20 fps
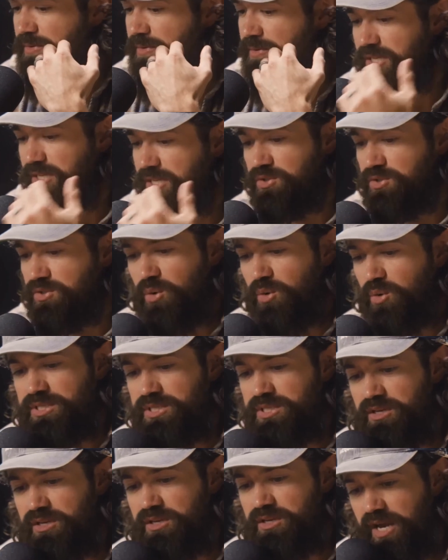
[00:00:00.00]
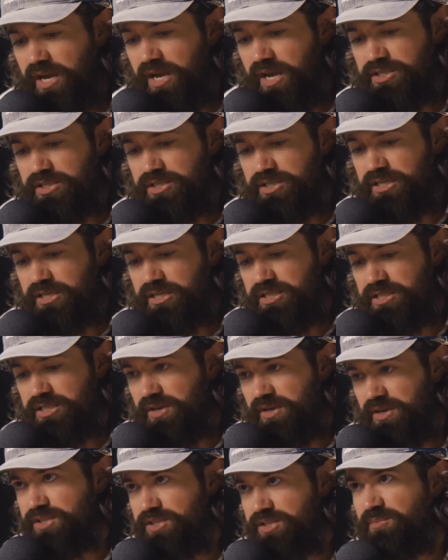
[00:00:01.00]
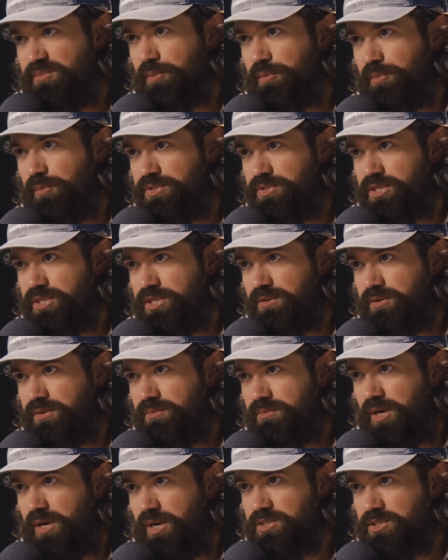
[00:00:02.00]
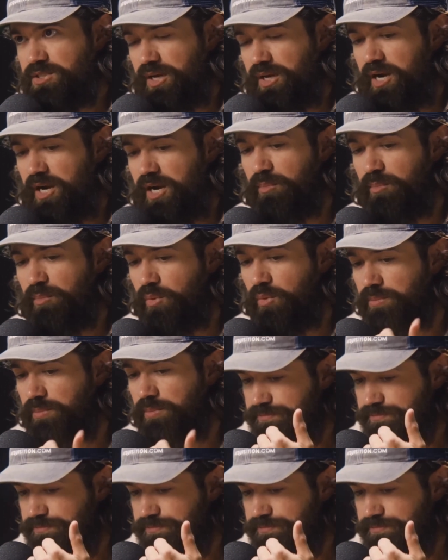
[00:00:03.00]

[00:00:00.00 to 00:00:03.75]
is that there's always an advantage and a disadvantage from every position, right? So like I remember when